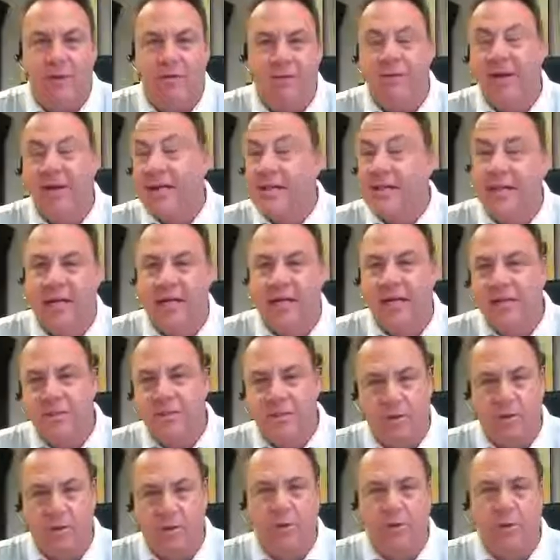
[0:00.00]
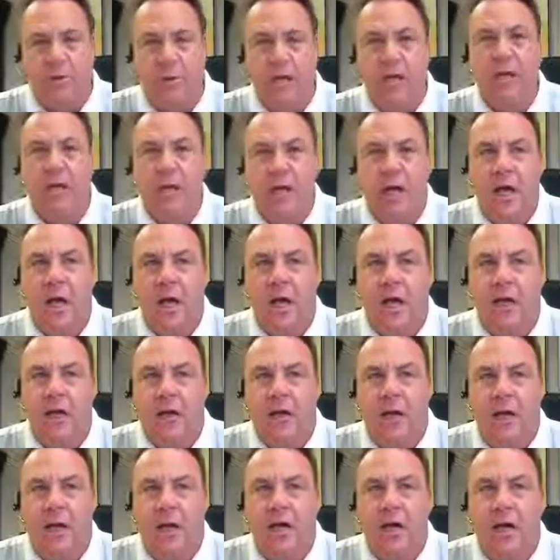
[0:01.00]
I mean, if I see it on social,
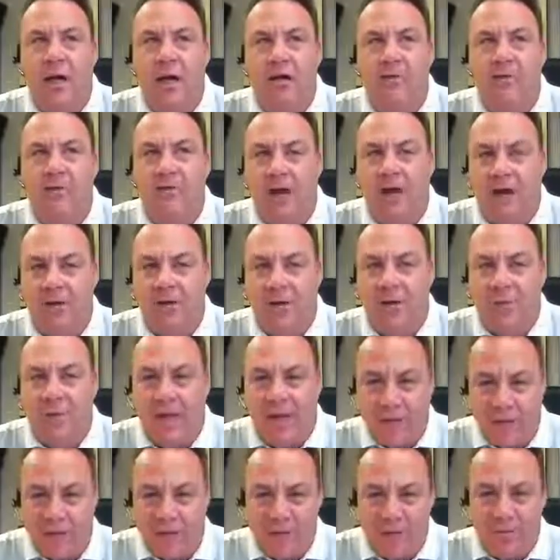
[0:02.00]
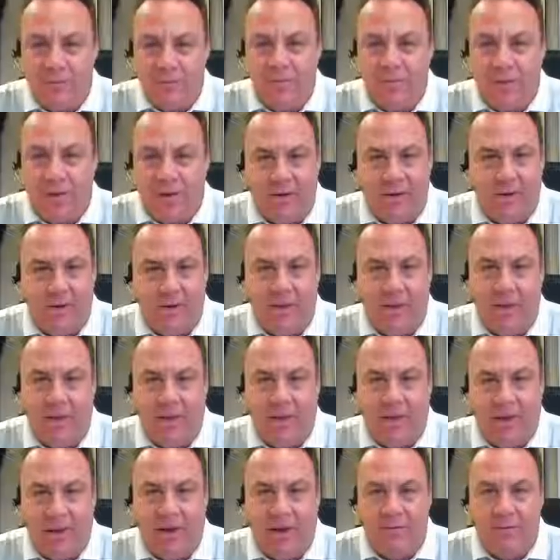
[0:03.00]
I'll fire up that YouTube video on
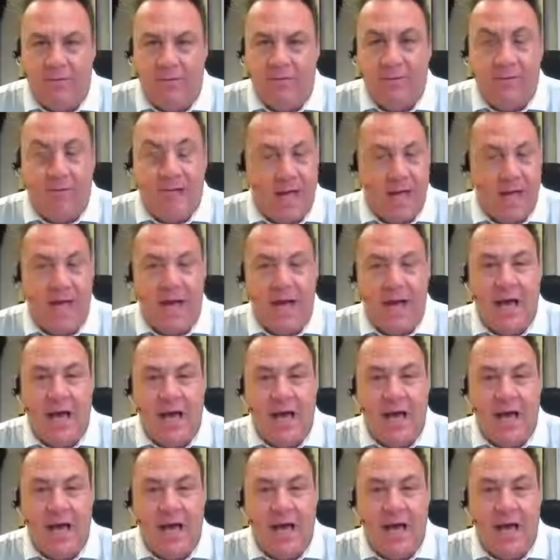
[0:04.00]
my way to the office.